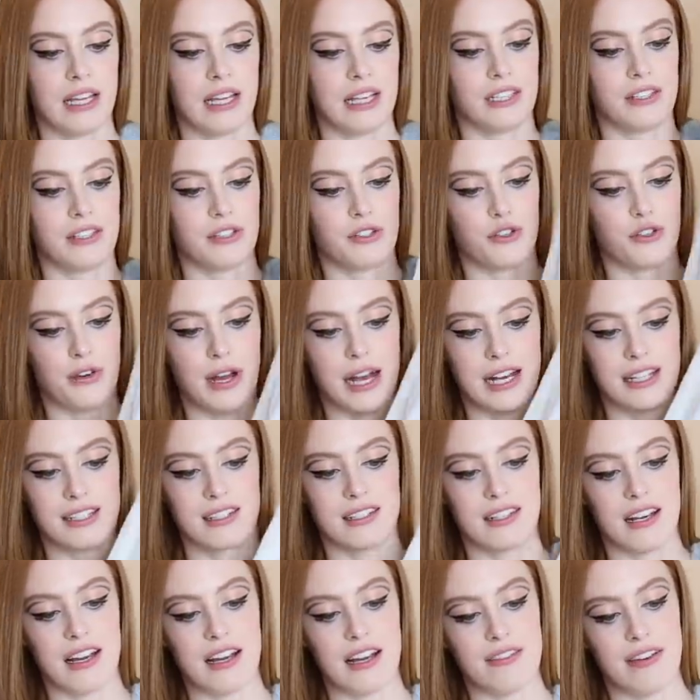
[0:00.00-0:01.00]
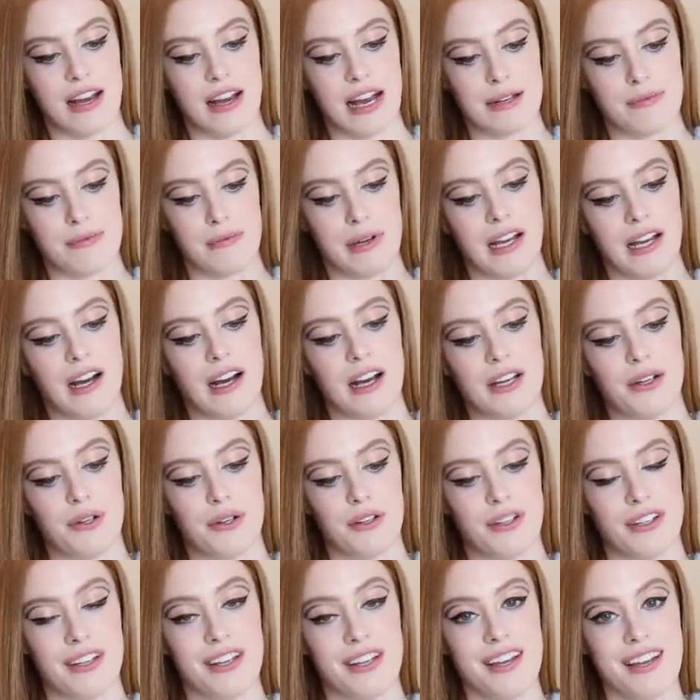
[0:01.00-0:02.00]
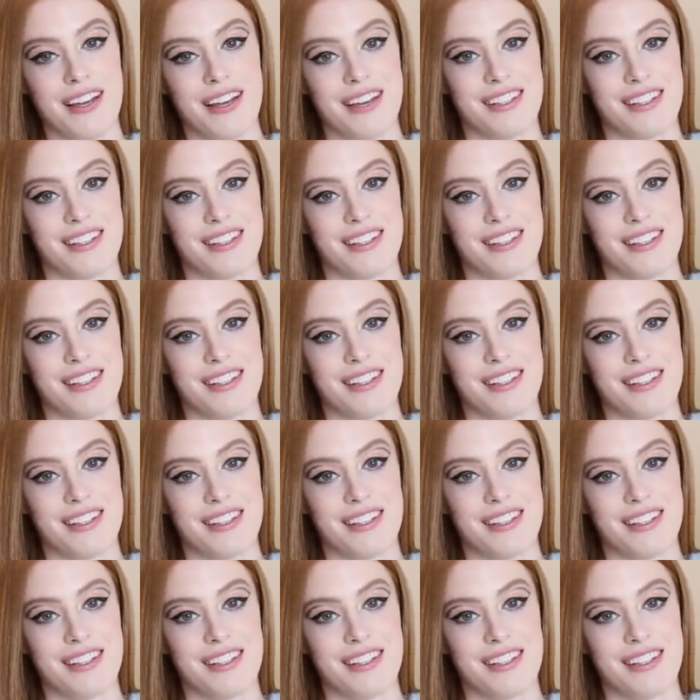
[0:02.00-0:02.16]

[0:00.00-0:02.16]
this dress I've had my eye on